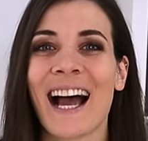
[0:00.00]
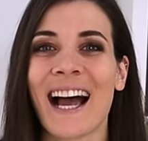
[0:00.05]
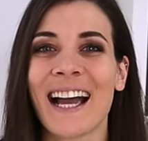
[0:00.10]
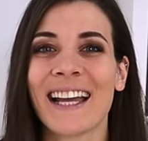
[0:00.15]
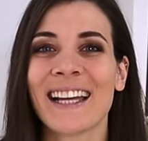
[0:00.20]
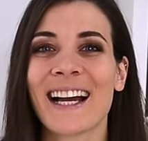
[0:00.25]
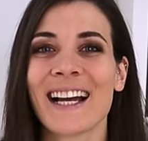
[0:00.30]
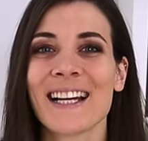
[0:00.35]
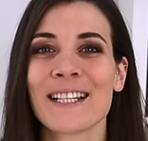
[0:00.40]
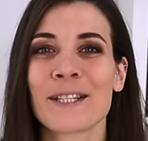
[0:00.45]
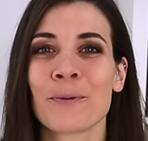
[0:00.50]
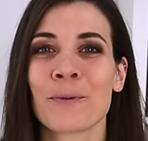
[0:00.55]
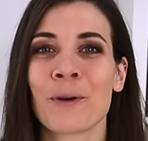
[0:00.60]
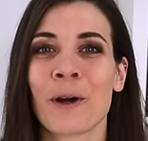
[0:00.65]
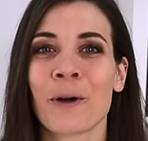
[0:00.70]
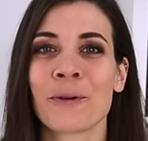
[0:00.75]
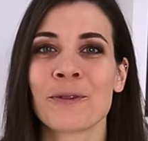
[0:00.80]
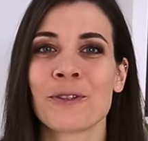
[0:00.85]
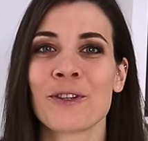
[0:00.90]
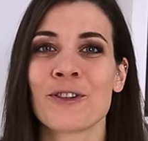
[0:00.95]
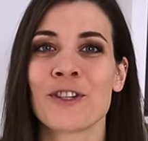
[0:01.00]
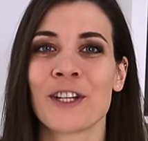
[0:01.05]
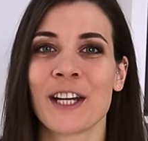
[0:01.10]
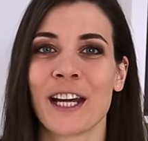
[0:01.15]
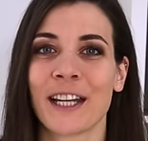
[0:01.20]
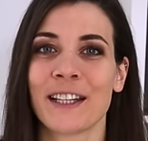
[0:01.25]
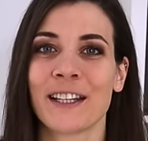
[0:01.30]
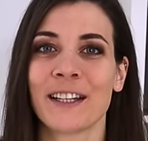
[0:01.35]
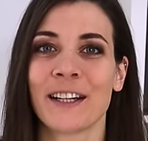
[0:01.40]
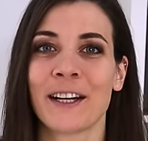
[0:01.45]
Hi guys, and welcome to
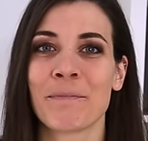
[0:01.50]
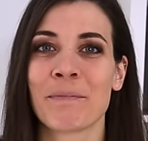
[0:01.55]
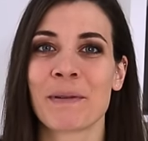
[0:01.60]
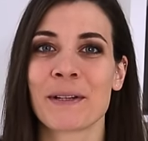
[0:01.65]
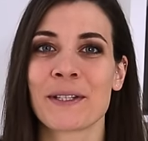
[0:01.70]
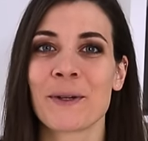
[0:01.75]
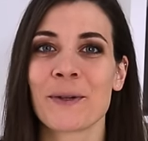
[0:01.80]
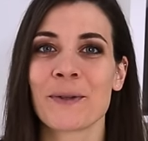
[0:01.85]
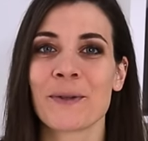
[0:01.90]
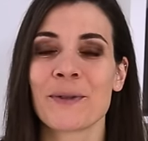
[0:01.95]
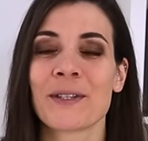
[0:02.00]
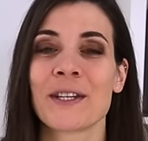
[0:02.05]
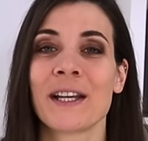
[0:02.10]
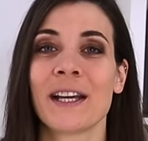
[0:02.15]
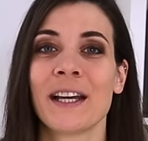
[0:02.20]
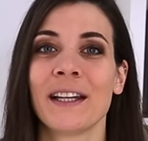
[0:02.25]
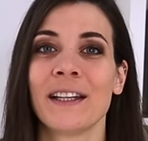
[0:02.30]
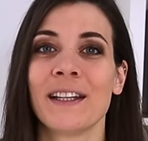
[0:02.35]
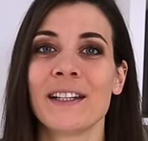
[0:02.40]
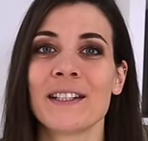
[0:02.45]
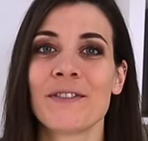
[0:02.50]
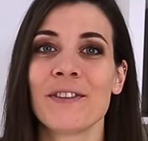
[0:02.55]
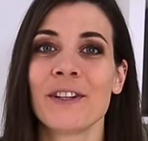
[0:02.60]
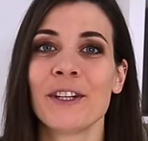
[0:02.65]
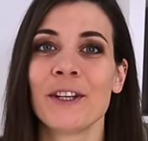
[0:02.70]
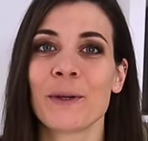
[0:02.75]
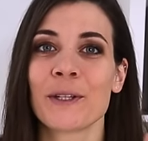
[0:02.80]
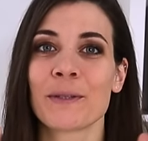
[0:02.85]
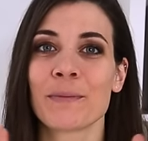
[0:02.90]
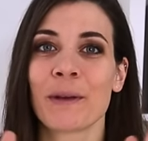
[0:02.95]
Jeanette and her puzzles. This
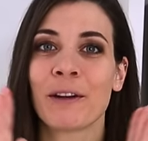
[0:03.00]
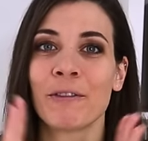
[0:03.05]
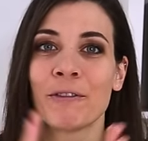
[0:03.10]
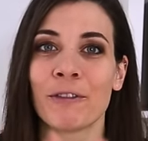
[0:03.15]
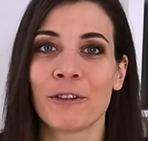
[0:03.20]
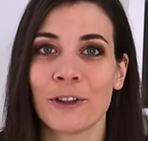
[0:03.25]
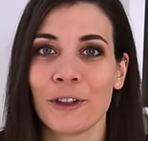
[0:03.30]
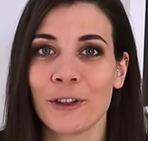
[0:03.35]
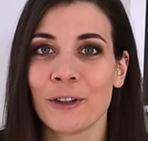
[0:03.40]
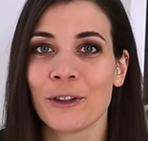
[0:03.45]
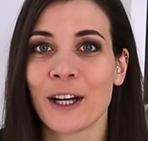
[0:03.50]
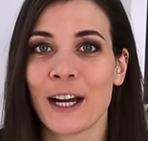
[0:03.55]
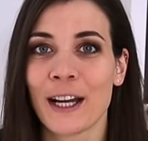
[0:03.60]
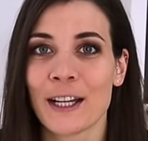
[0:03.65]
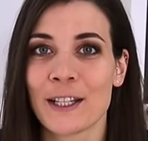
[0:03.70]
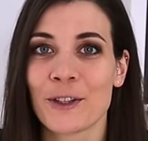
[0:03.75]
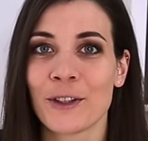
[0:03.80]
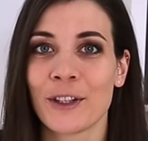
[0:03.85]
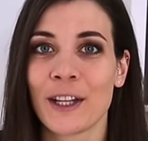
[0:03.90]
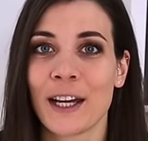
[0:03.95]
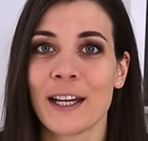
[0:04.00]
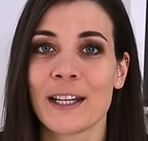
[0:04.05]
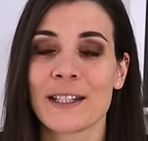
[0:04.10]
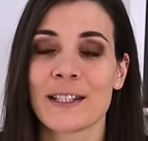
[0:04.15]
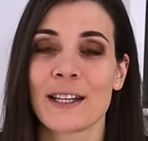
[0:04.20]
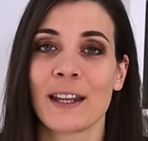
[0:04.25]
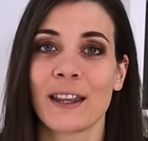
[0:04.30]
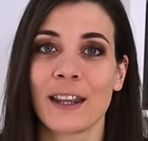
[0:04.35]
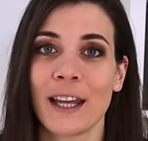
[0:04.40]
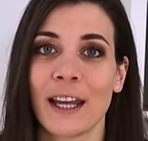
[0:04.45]
video is meant for you guys today as
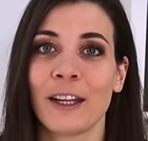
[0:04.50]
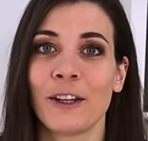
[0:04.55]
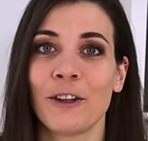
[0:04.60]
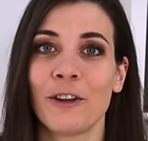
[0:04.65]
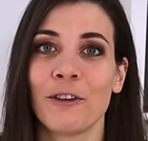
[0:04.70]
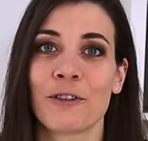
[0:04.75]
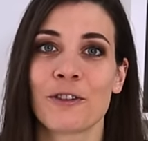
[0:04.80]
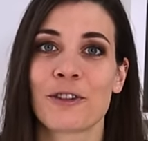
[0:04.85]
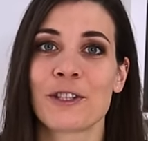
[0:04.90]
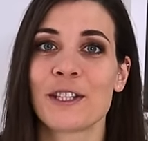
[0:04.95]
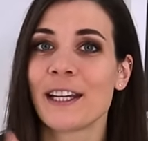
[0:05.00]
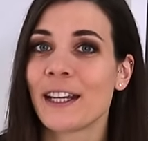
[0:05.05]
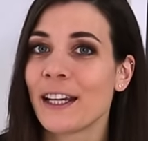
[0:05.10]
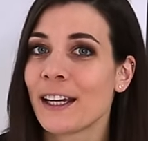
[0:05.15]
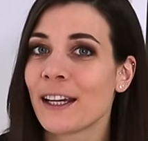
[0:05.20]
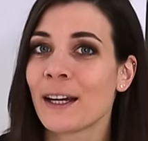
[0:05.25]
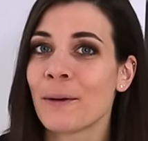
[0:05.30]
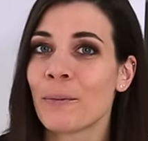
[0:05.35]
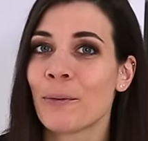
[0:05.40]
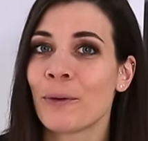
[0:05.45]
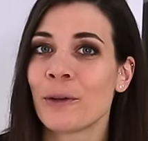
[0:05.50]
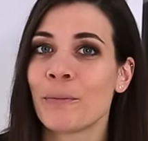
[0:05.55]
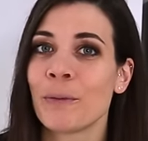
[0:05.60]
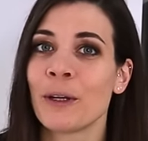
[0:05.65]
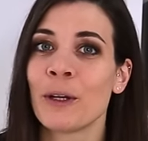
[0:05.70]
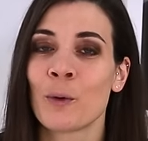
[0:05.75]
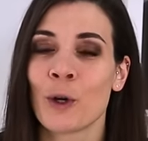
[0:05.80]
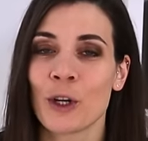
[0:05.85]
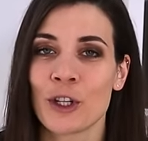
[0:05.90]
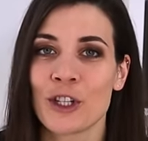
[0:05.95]
a thank you for sticking up with
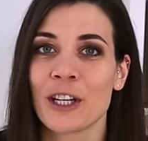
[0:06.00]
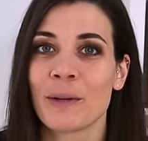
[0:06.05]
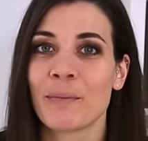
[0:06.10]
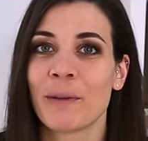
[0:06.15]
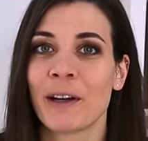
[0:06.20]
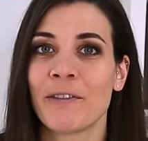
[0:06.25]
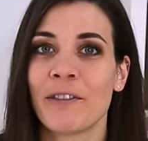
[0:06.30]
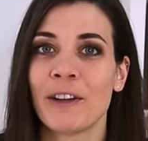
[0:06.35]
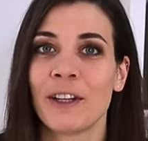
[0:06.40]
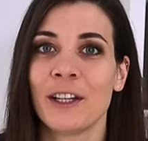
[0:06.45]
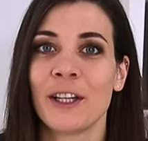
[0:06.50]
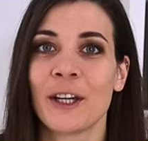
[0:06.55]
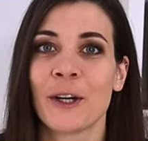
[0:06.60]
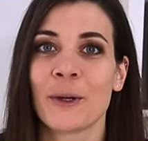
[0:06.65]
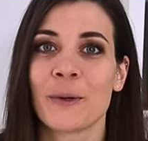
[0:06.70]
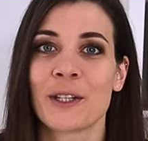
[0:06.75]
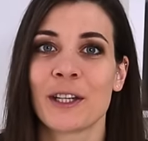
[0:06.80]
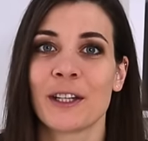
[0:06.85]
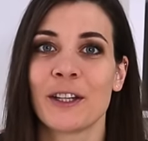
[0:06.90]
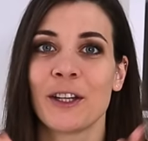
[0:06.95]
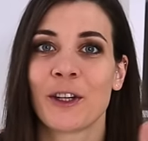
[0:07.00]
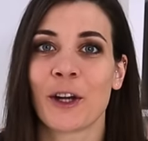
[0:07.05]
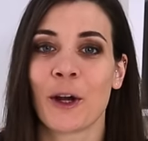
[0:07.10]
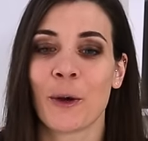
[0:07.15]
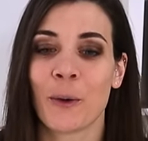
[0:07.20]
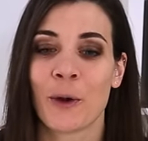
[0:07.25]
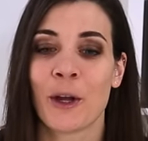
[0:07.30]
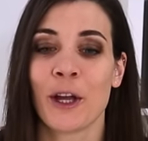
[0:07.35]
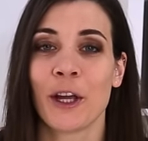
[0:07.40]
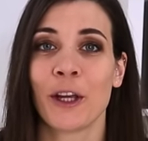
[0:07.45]
me, watching my videos, and you
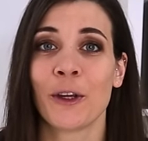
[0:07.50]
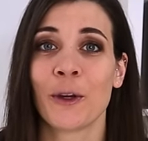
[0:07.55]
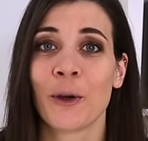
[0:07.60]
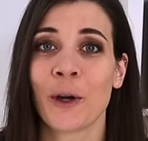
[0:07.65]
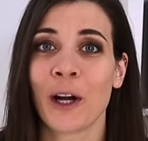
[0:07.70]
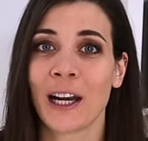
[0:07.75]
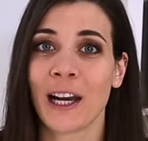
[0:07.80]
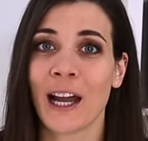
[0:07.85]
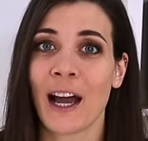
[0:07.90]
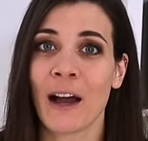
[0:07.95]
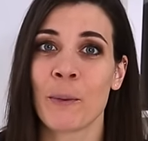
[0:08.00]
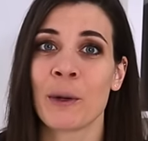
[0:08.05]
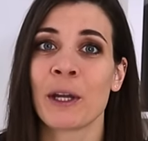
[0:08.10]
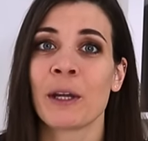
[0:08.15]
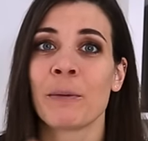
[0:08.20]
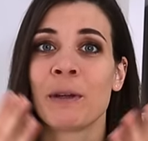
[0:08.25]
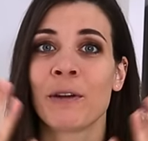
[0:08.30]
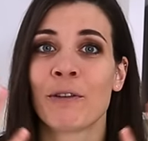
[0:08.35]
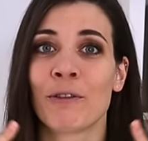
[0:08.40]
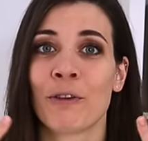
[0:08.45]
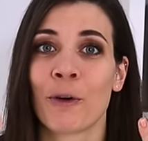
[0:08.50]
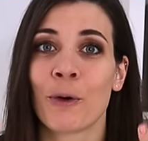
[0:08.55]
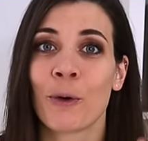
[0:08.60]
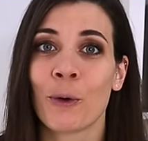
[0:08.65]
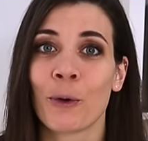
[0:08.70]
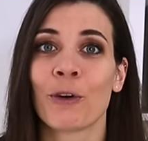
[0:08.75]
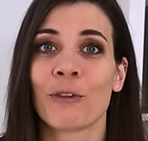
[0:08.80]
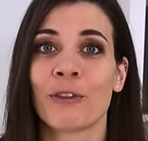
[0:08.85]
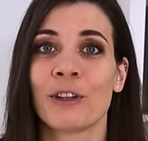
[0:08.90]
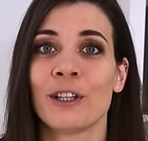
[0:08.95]
know, you're allowing me for
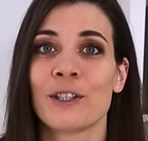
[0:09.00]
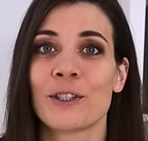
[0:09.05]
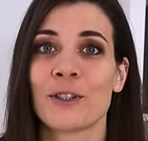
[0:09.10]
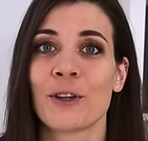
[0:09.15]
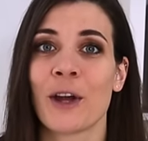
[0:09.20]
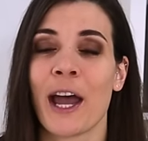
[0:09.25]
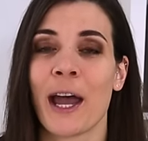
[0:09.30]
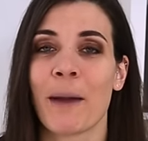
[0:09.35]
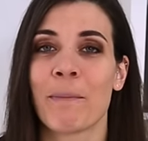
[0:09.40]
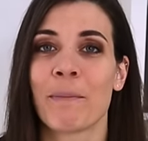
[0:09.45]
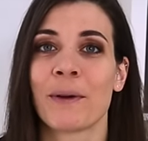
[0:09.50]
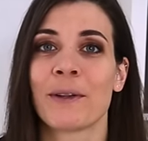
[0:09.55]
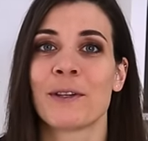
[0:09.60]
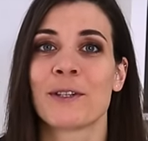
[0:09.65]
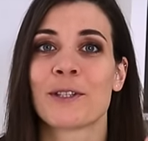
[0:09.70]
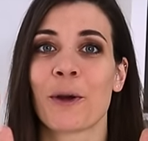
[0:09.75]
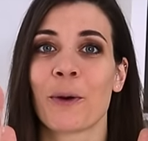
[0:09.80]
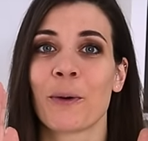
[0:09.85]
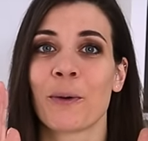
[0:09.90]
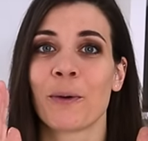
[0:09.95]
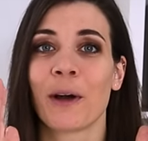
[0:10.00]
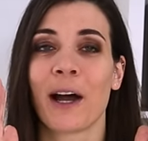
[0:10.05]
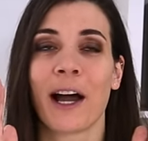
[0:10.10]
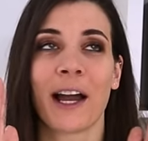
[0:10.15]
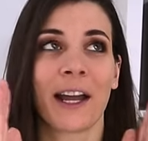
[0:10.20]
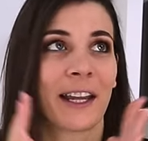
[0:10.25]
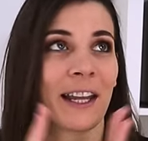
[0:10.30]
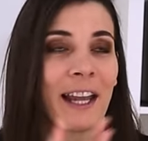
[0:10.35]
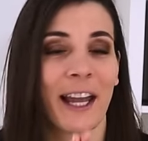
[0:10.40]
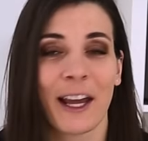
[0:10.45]
all of this to happen. So
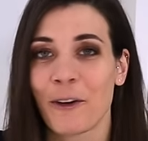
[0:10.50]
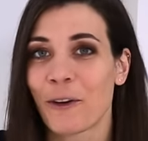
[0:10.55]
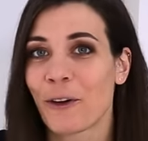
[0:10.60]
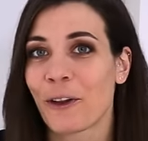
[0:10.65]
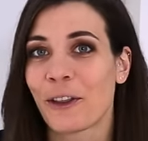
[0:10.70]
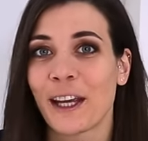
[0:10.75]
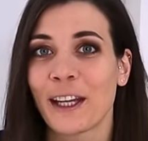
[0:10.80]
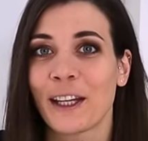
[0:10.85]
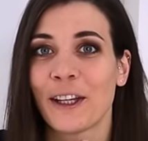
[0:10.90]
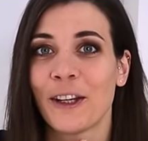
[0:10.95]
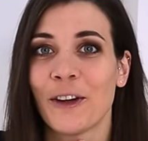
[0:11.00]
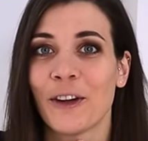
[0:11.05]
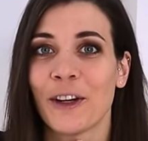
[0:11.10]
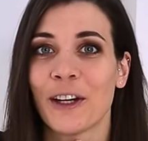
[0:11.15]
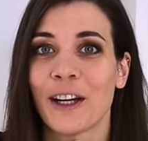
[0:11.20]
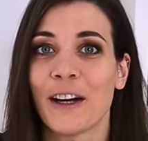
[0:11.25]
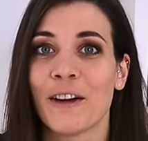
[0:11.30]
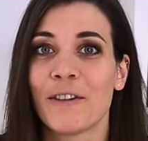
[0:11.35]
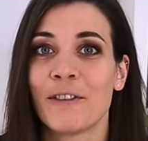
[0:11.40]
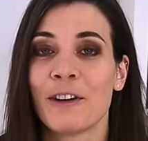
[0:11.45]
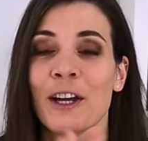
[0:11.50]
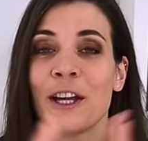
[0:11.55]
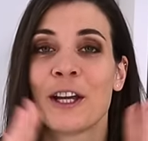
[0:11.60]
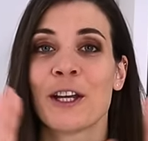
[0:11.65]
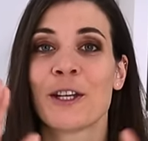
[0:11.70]
I cannot thank you enough.